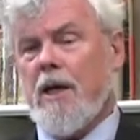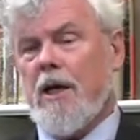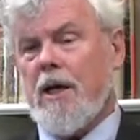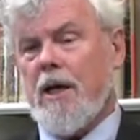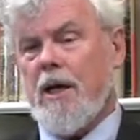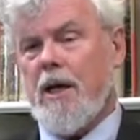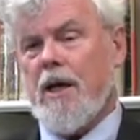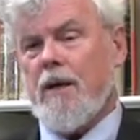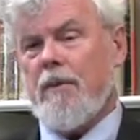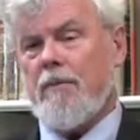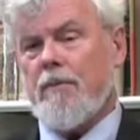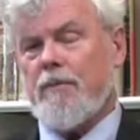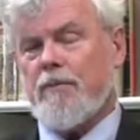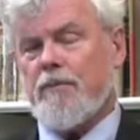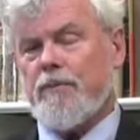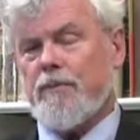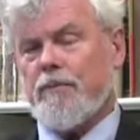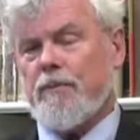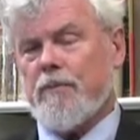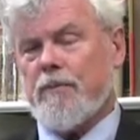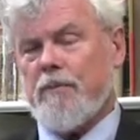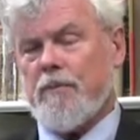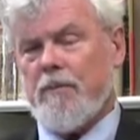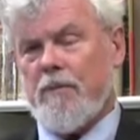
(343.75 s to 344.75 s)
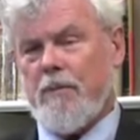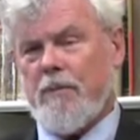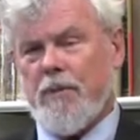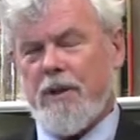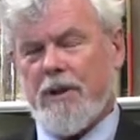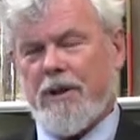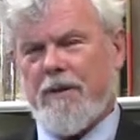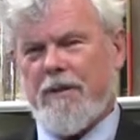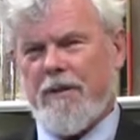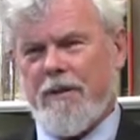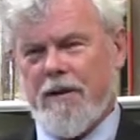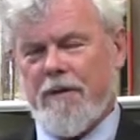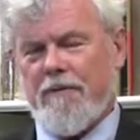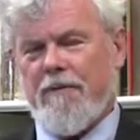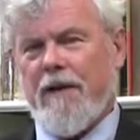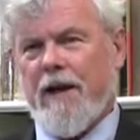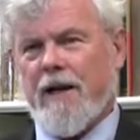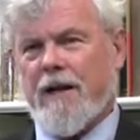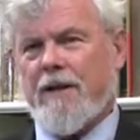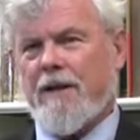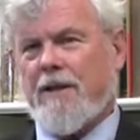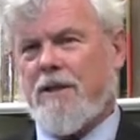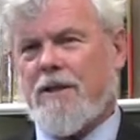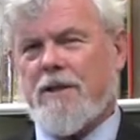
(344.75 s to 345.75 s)
Um, but the, the
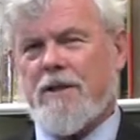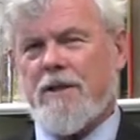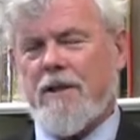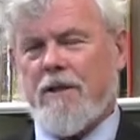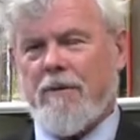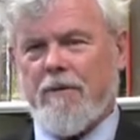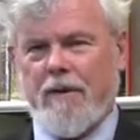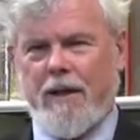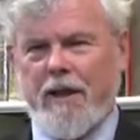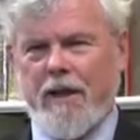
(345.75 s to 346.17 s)
fact of it is that